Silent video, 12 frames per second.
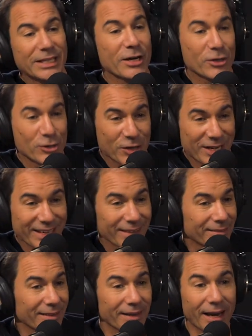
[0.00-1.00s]
ENG,
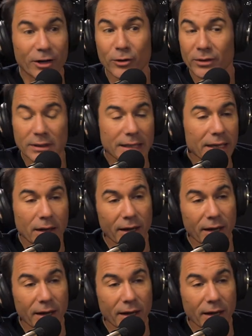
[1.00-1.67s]
and, yeah. I couldn't get